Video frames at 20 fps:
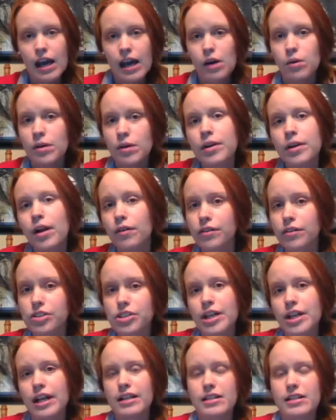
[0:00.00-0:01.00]
We went over
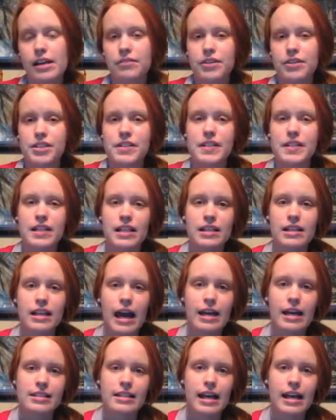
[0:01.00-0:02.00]
genetic diversity
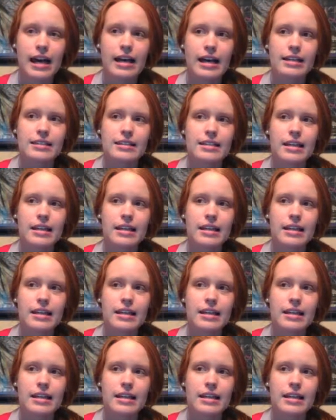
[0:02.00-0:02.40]
last class